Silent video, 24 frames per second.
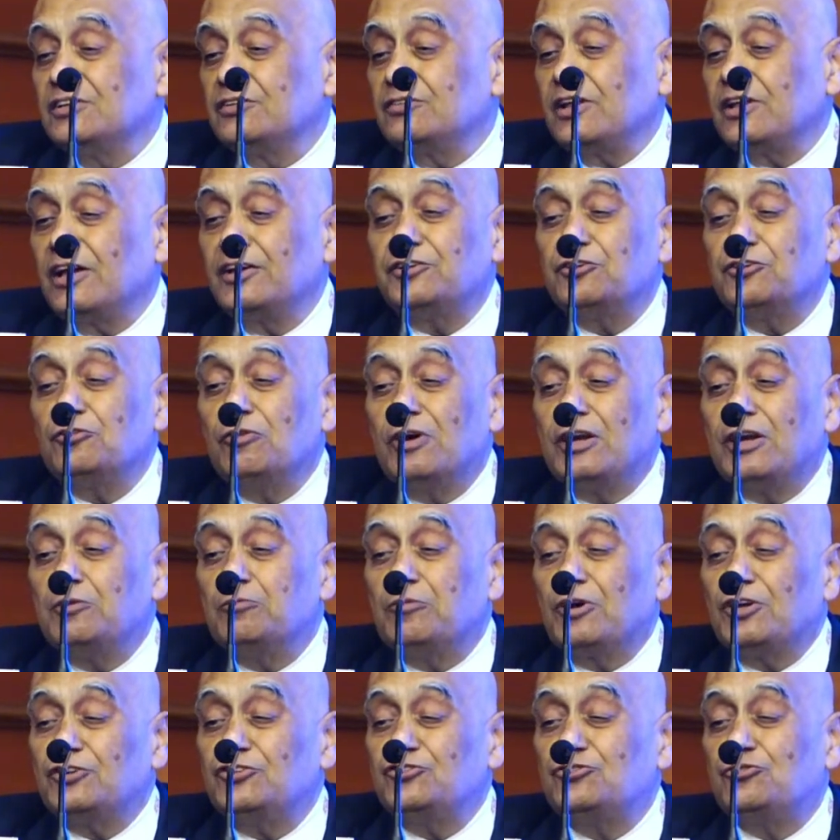Thank you very
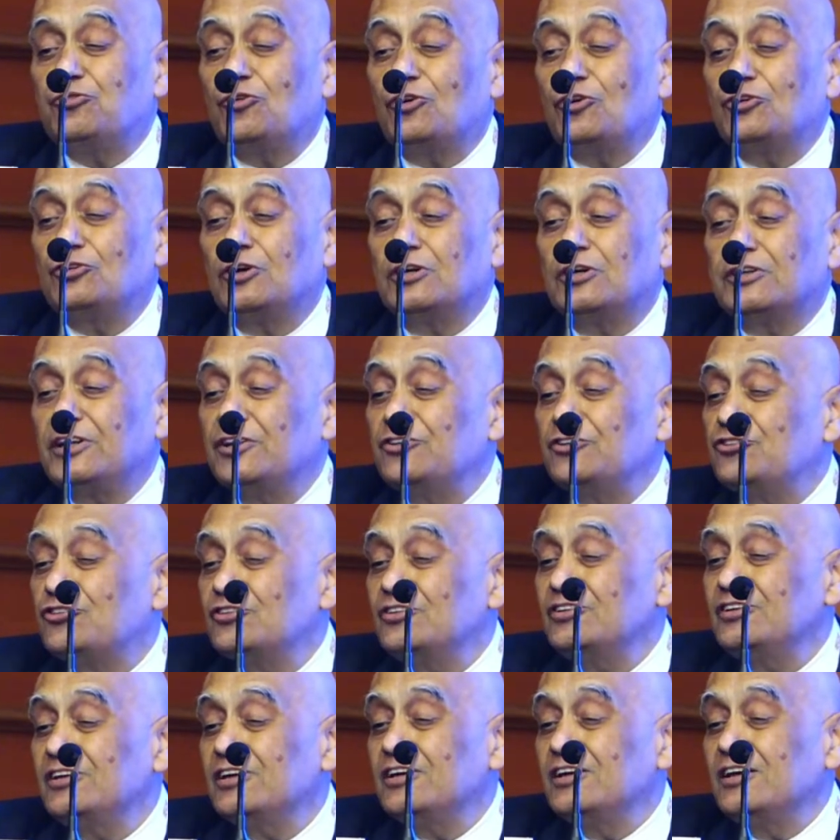much for your
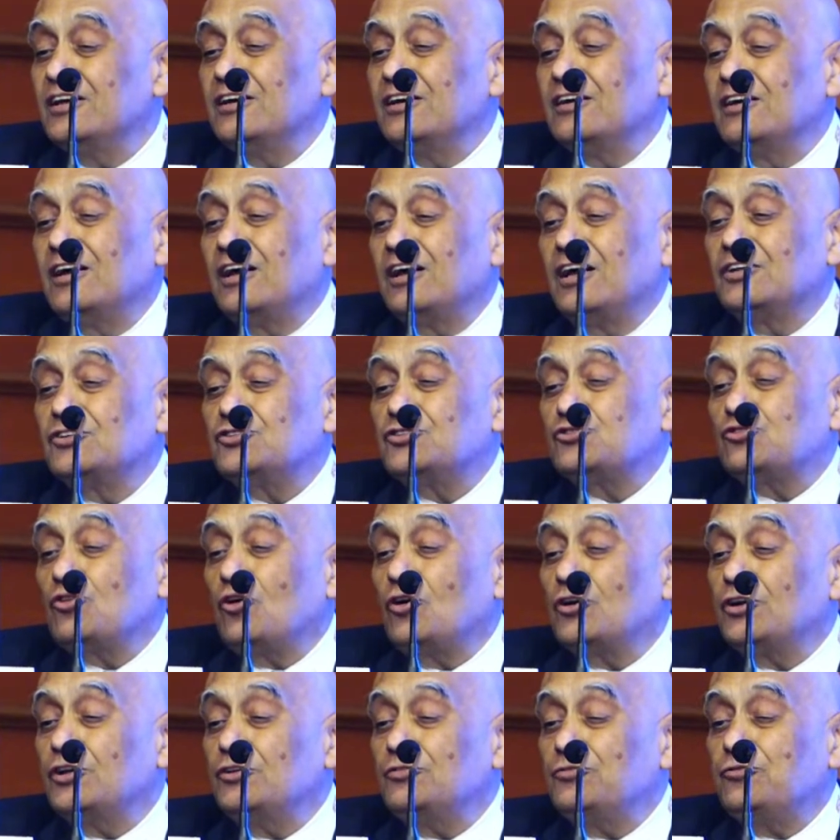attention, and
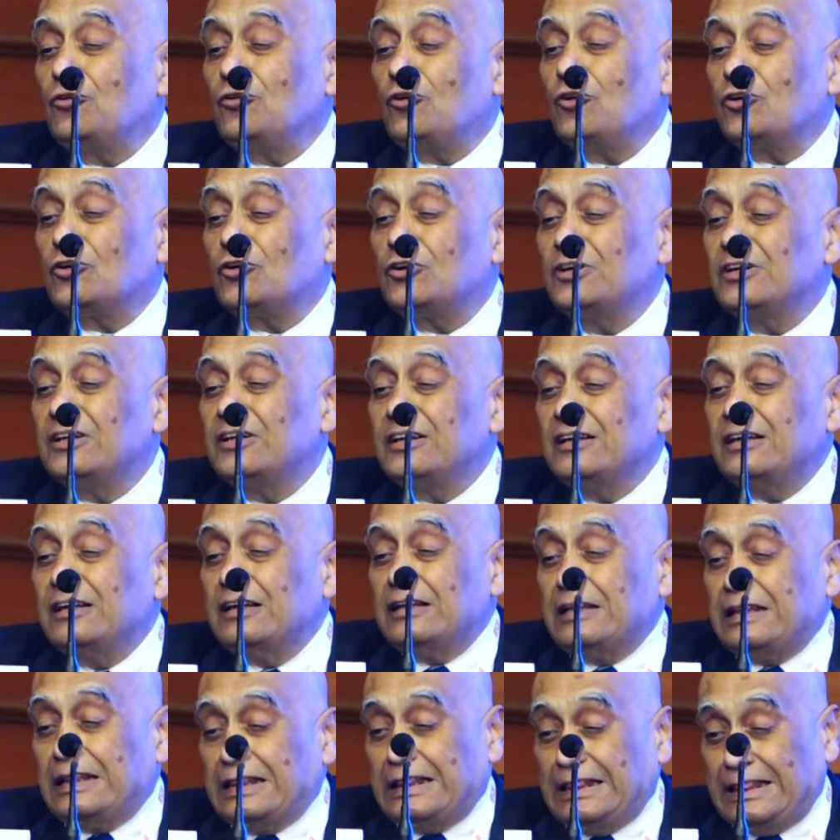sorry for
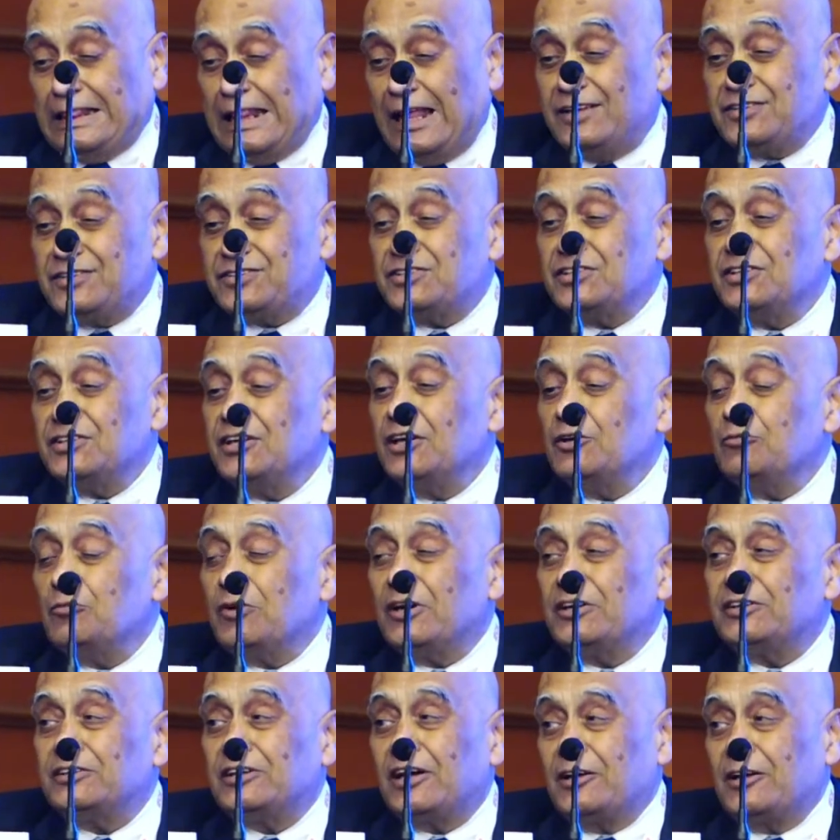exceeding
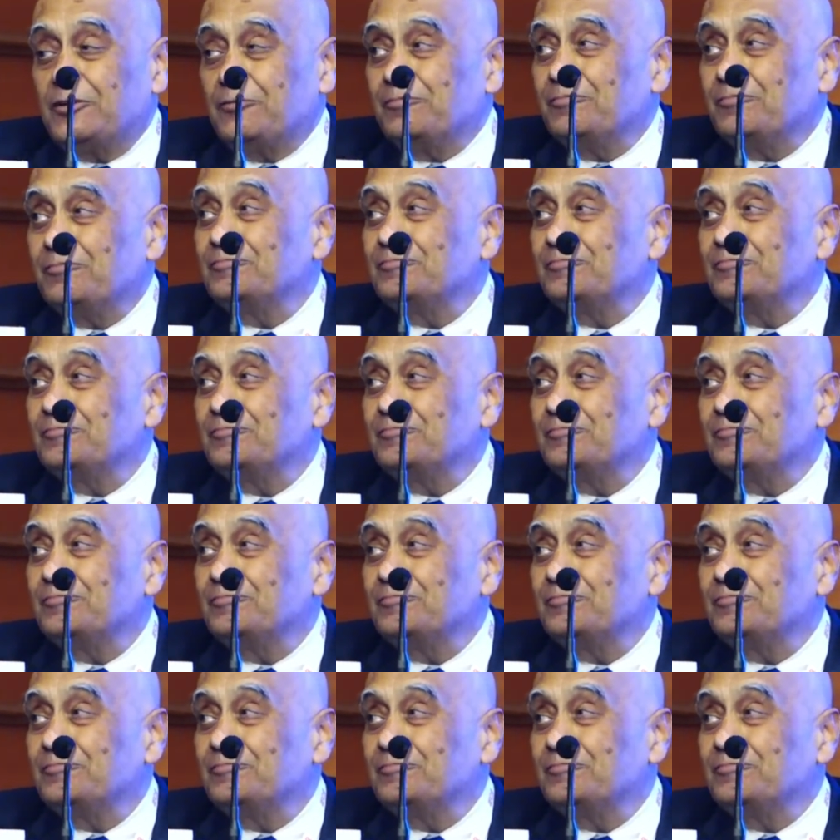my time.